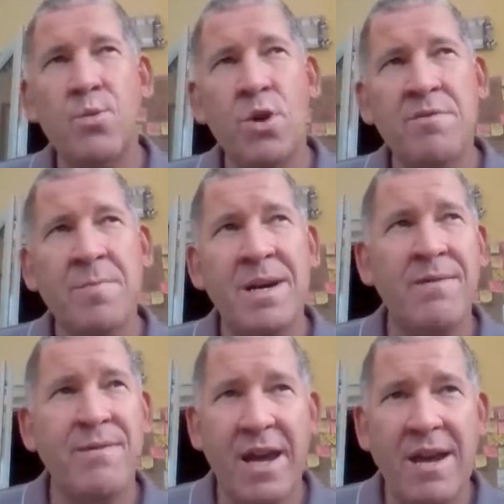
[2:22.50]
one of my
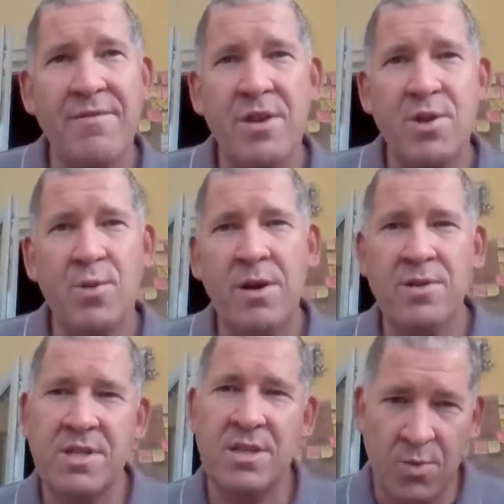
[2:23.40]
favorite
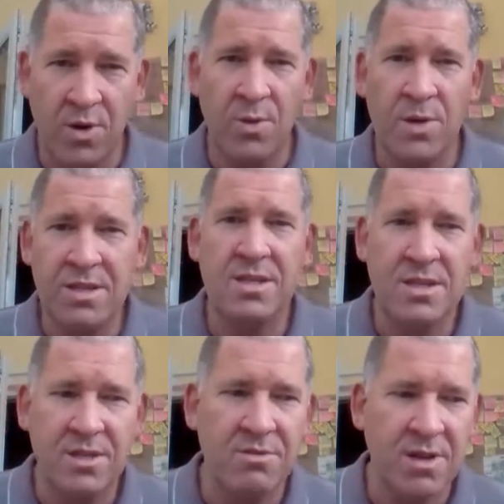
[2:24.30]
quotes is what I wanted
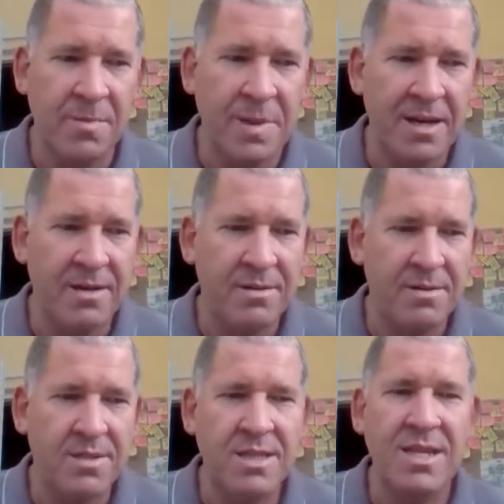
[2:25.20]
to talk
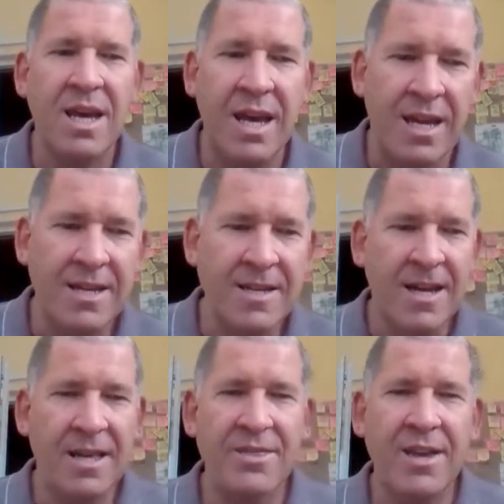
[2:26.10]
about today.
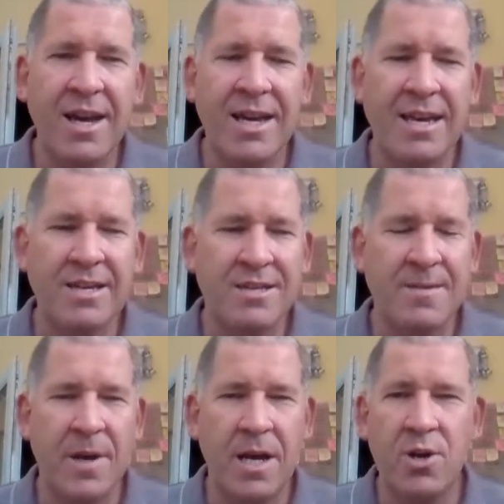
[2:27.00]
And that
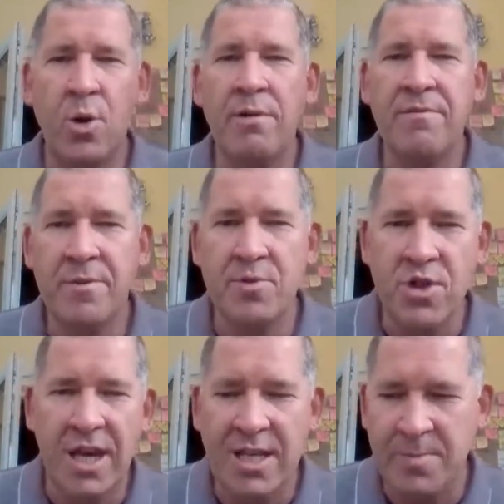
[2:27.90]
is a quote from
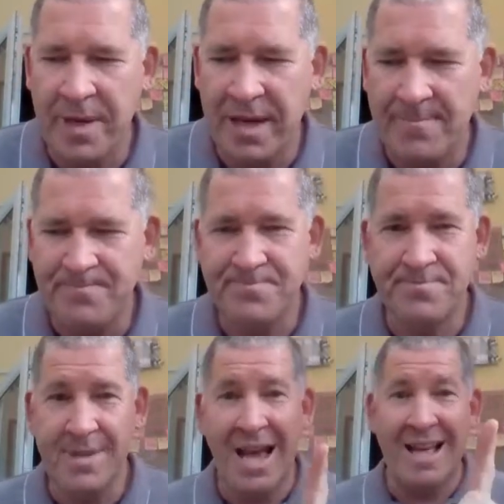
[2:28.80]
Shakespeare.
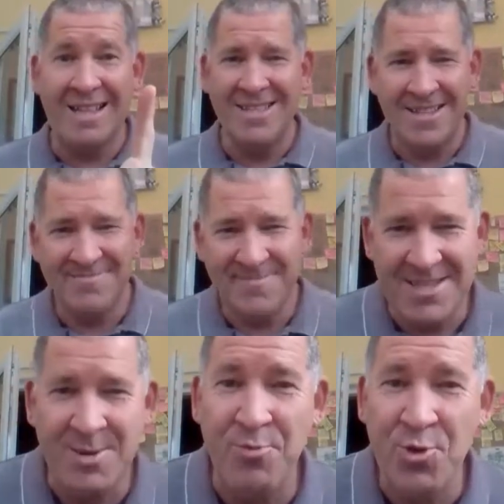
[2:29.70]
And
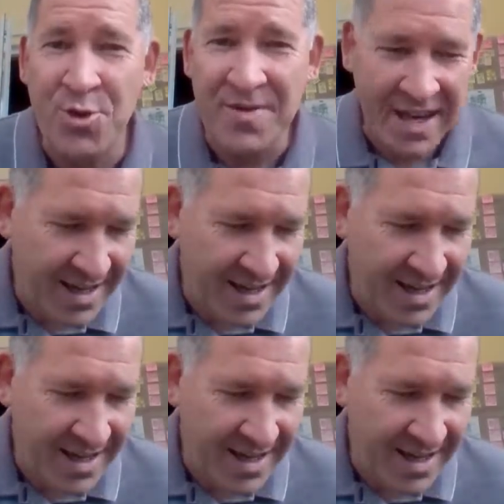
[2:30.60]
to prove